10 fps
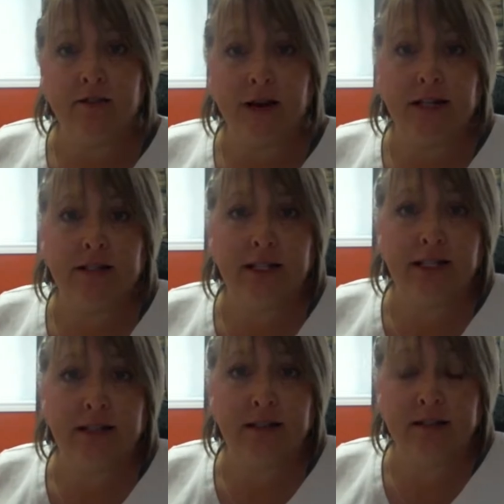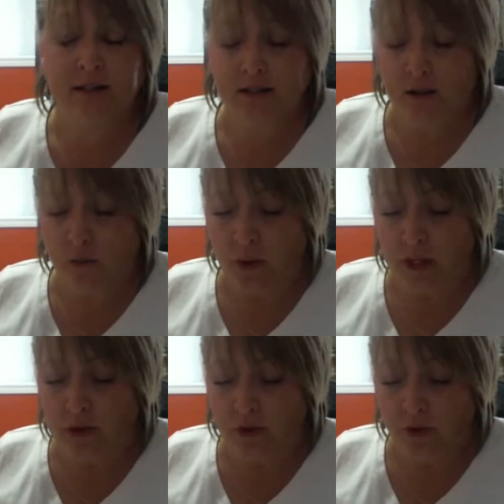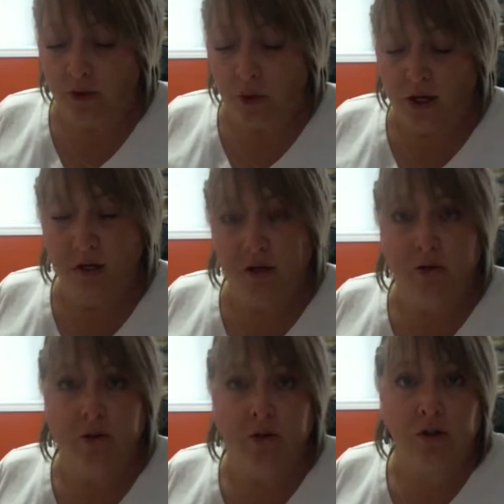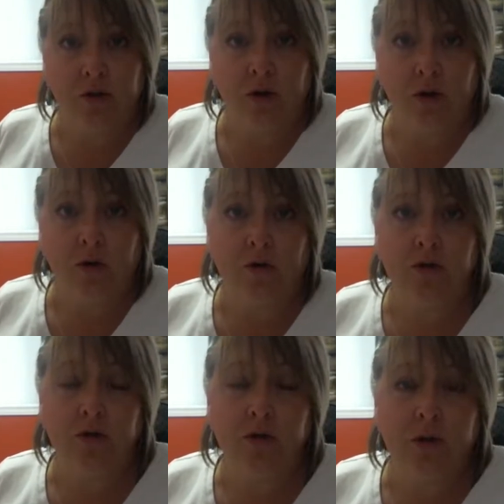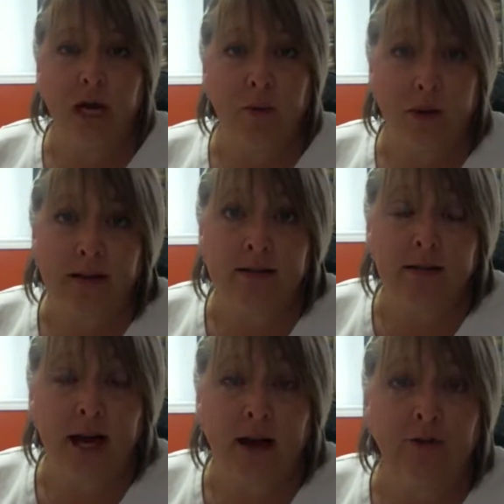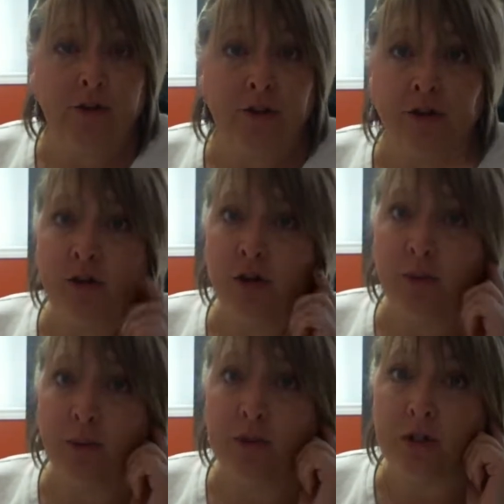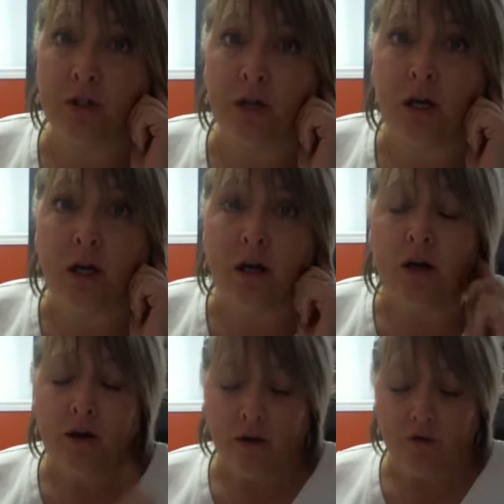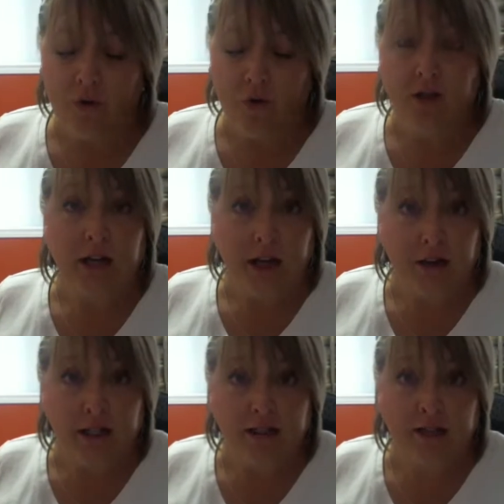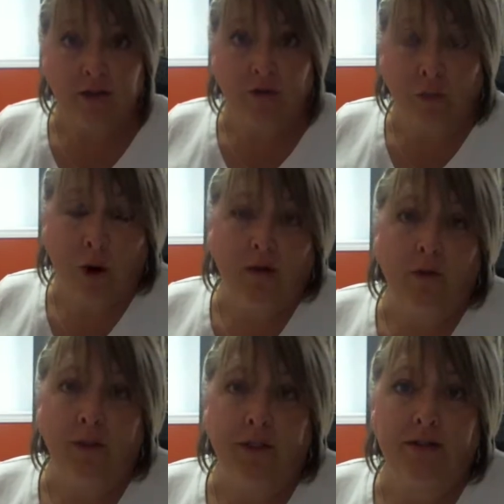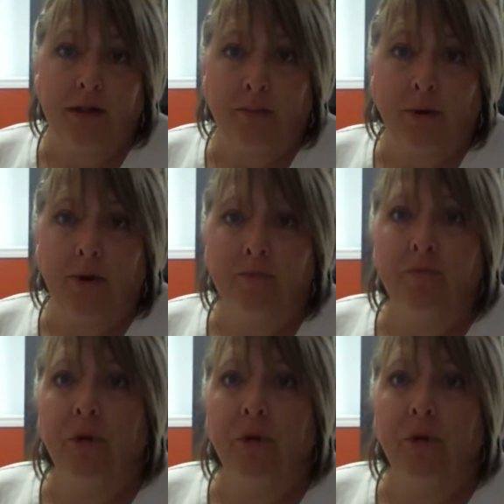vaccines, we do want you to go 8 weeks after your booster for titer testing for parvo and distemper.